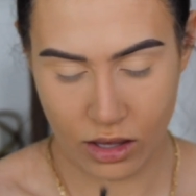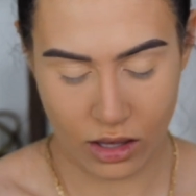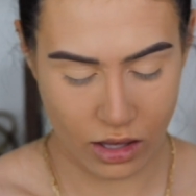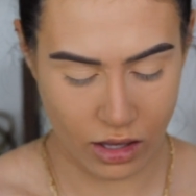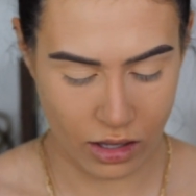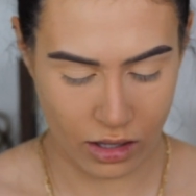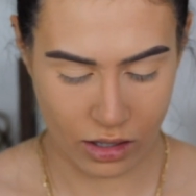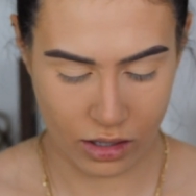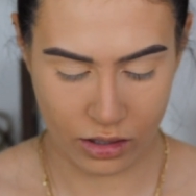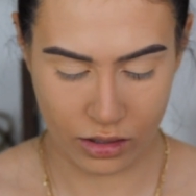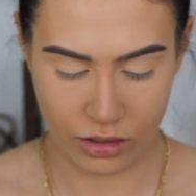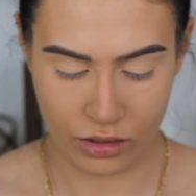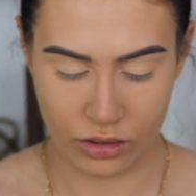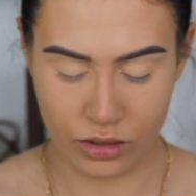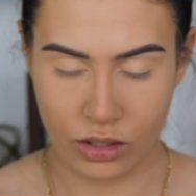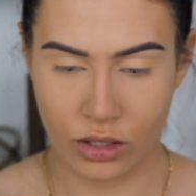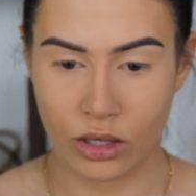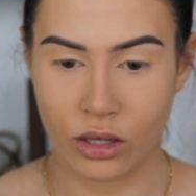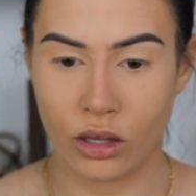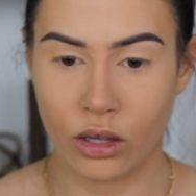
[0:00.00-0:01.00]

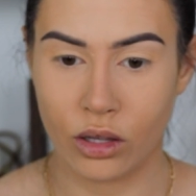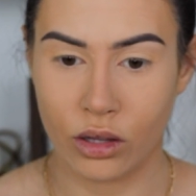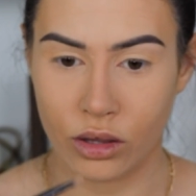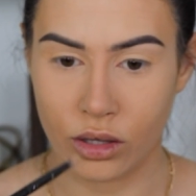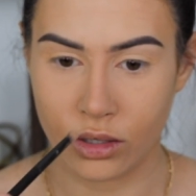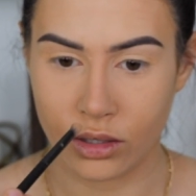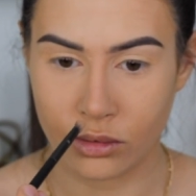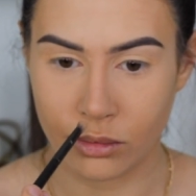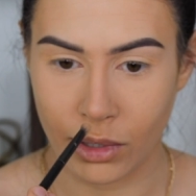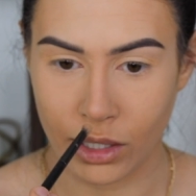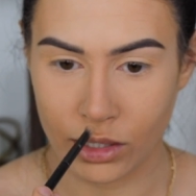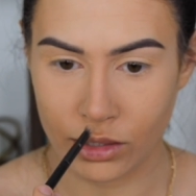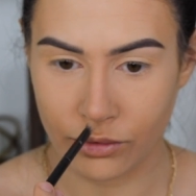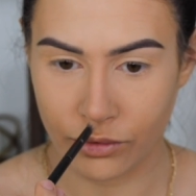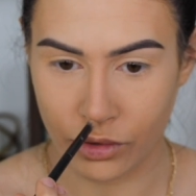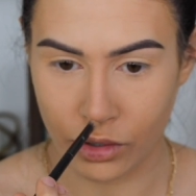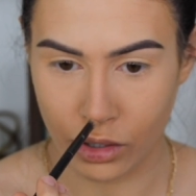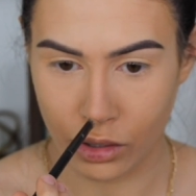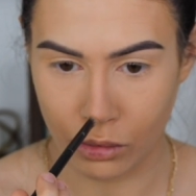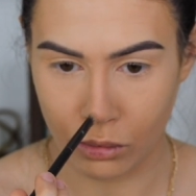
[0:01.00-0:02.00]
And this makes
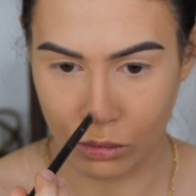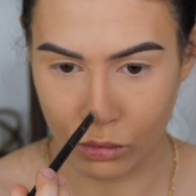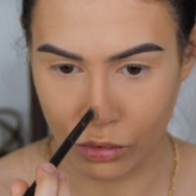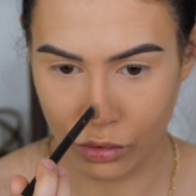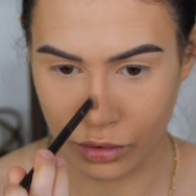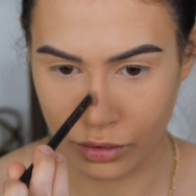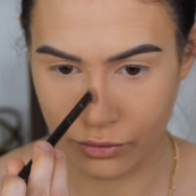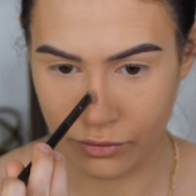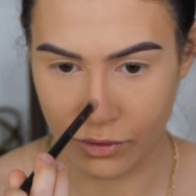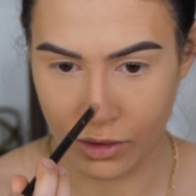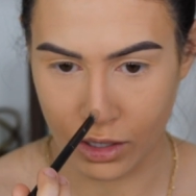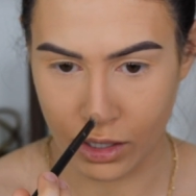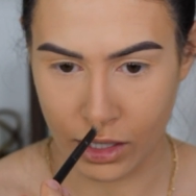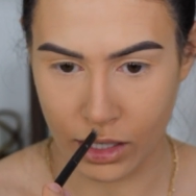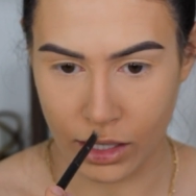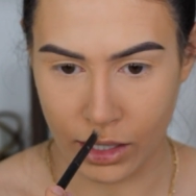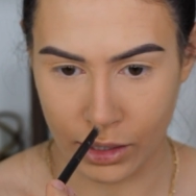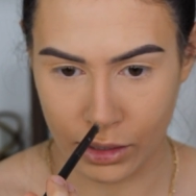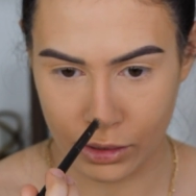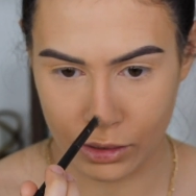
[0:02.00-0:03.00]
for a more
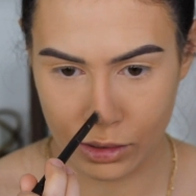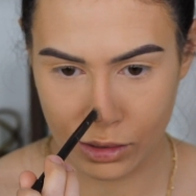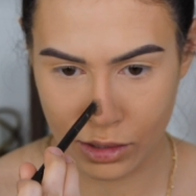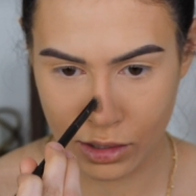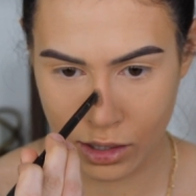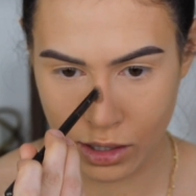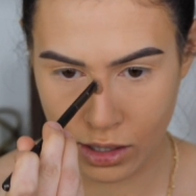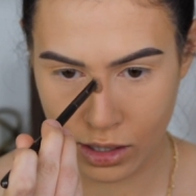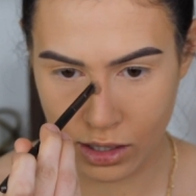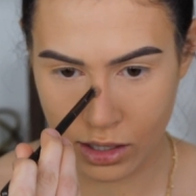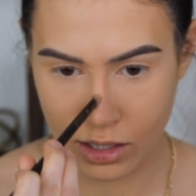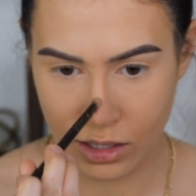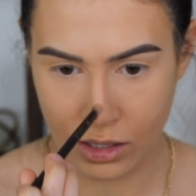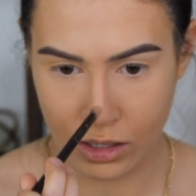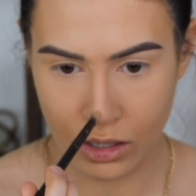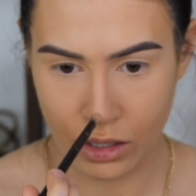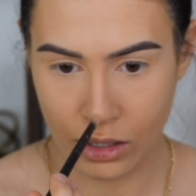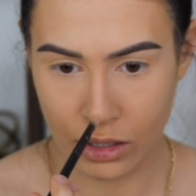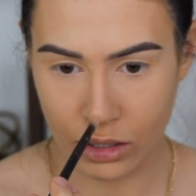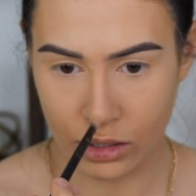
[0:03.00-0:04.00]
defined,
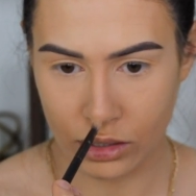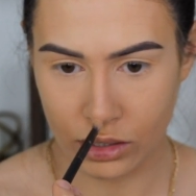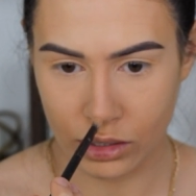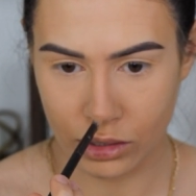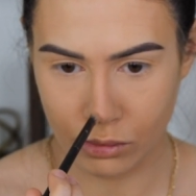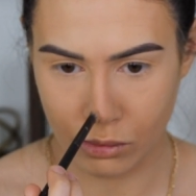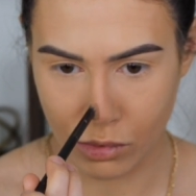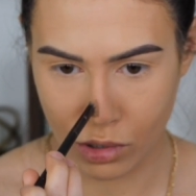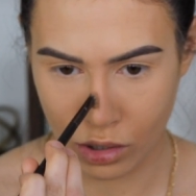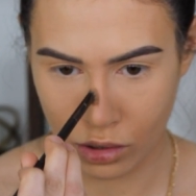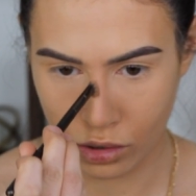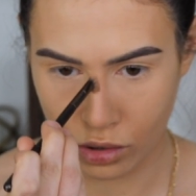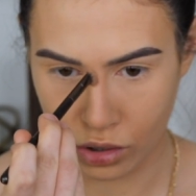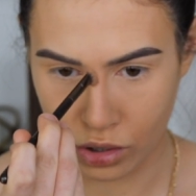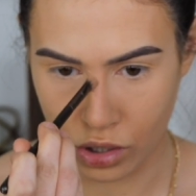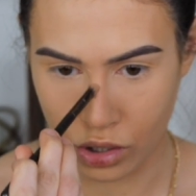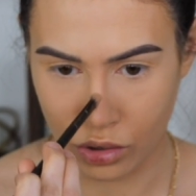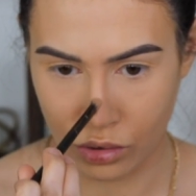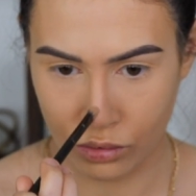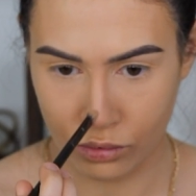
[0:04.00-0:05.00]
smaller
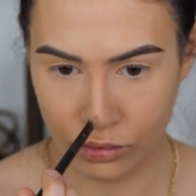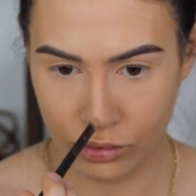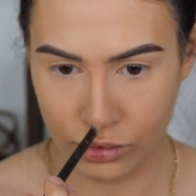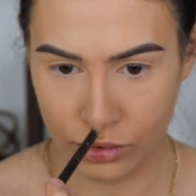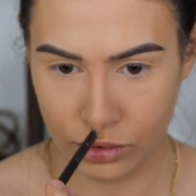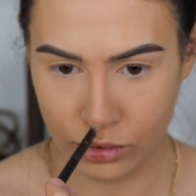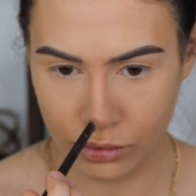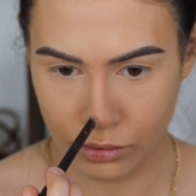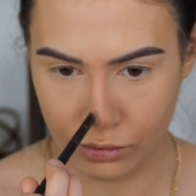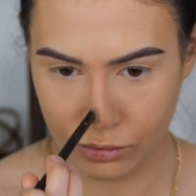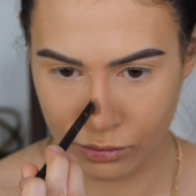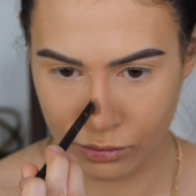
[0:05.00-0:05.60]
nose.